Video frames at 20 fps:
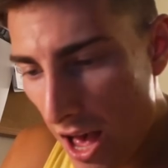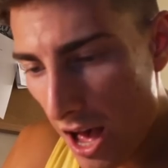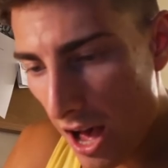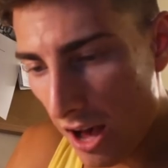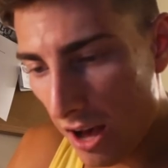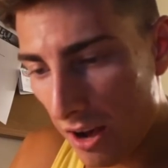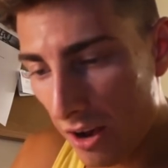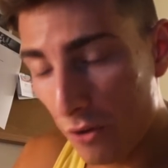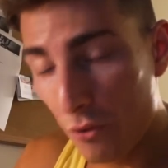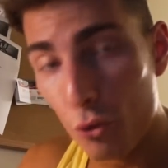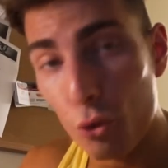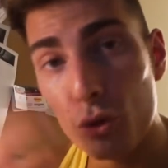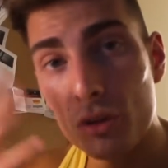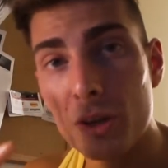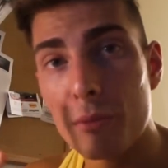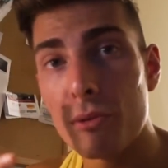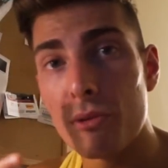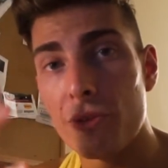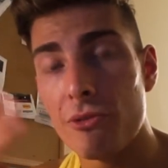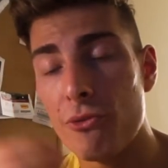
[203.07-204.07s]
Rule
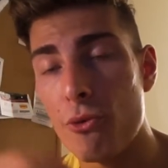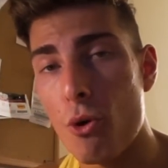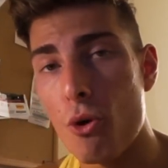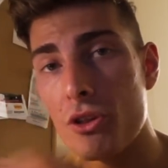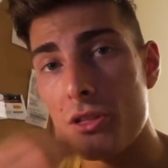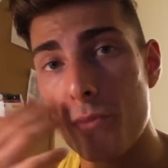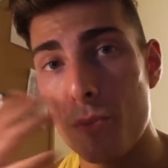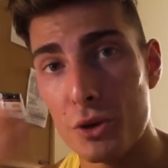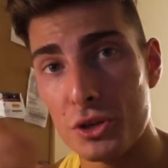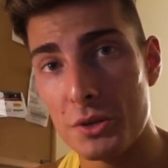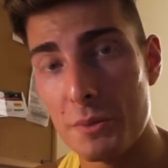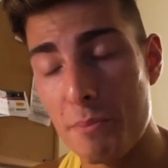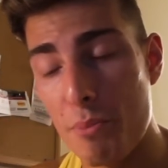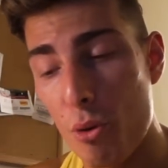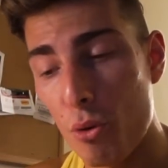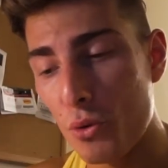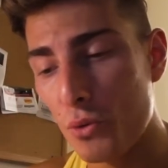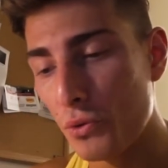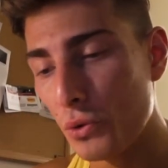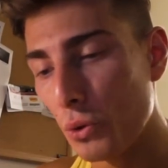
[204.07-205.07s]
number four, the most
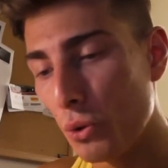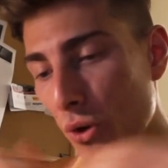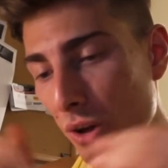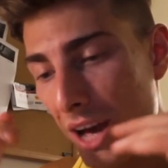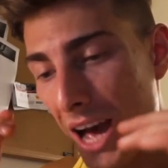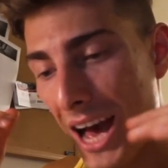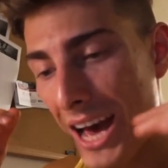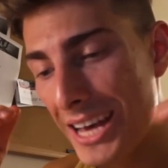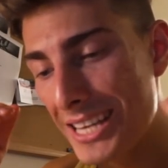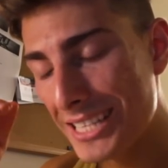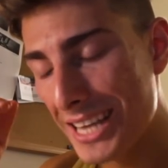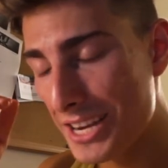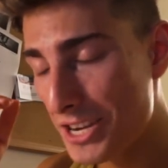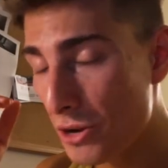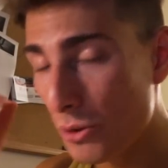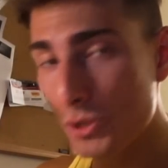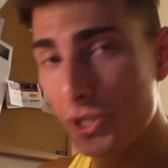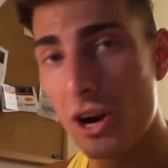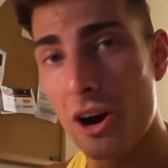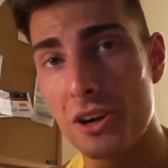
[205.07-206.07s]
important rule, guys, I
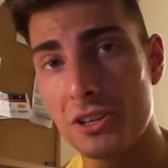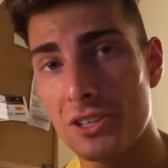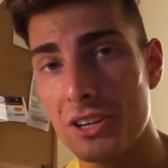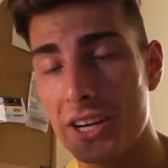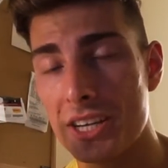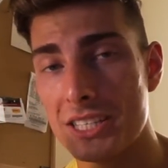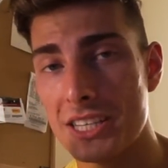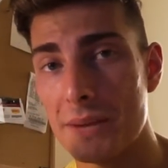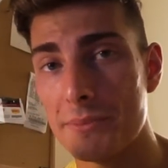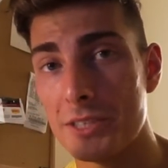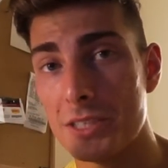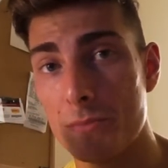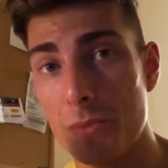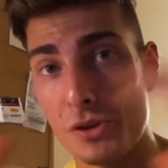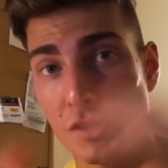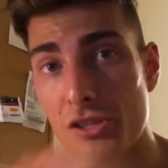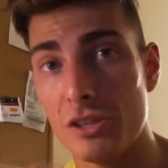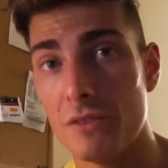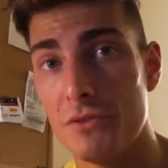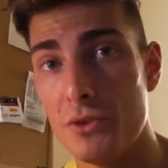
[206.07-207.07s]
know it's hard to accept,
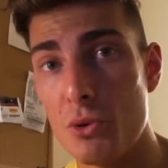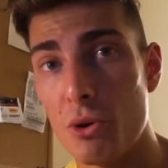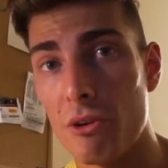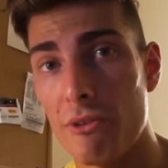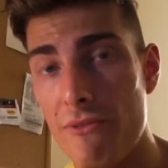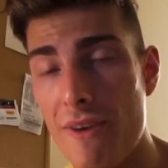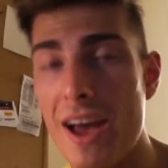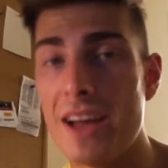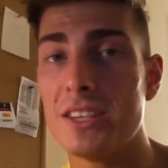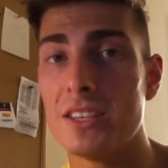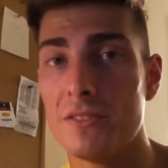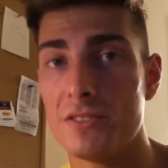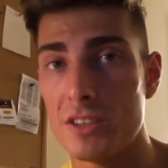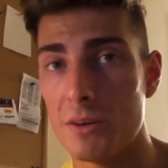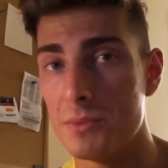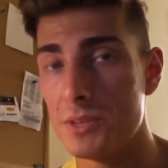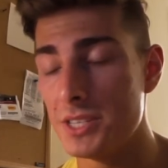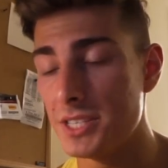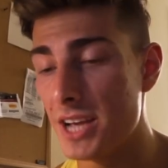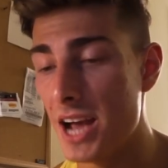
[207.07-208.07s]
especially if you are fans of
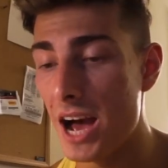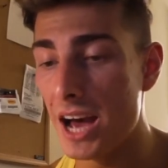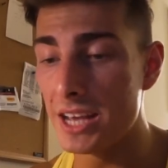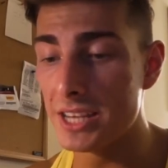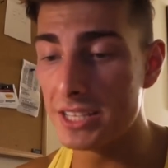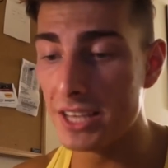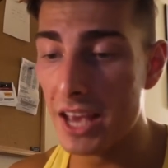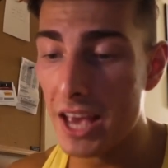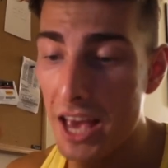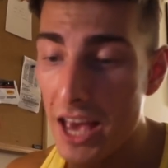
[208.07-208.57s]
some of these guys.